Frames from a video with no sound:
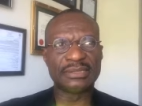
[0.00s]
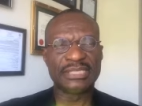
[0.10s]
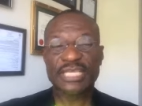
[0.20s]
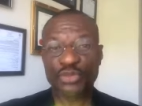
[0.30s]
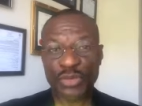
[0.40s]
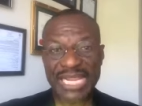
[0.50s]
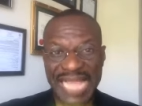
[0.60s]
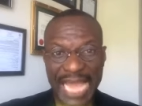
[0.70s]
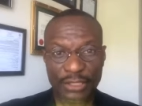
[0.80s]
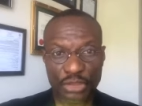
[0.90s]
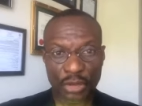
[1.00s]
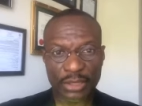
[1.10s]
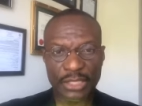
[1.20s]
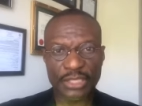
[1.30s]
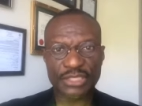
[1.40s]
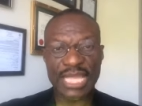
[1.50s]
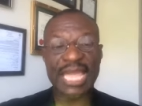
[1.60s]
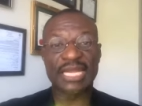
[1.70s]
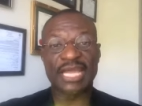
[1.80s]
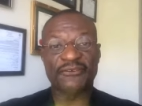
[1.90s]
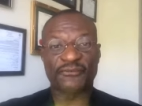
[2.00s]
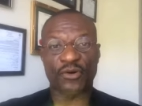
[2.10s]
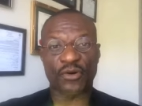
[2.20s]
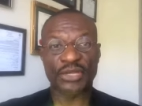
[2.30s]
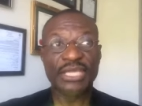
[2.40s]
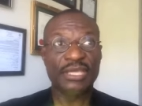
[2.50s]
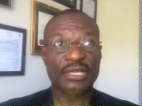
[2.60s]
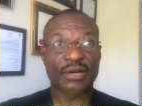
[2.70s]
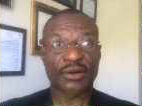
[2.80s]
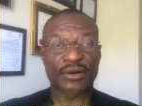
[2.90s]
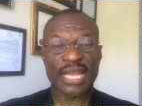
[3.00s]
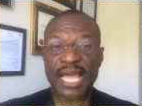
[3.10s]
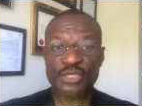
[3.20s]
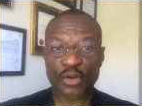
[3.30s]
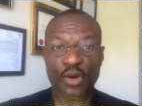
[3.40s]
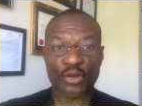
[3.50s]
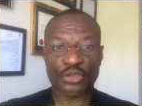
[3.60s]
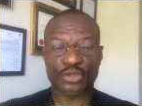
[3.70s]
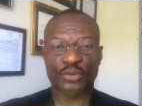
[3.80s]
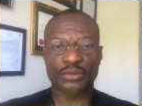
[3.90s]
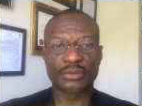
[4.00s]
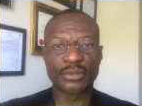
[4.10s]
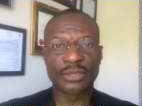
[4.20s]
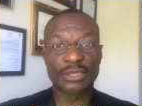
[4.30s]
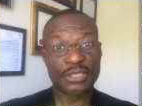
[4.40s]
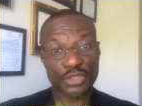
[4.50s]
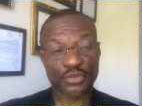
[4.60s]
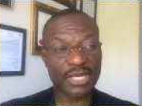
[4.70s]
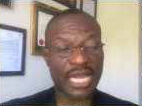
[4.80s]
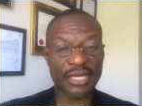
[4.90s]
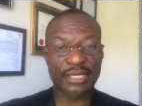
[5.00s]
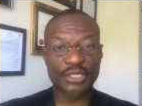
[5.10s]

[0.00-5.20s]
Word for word: disregard knowledge, and therefore he, God, has also disregarded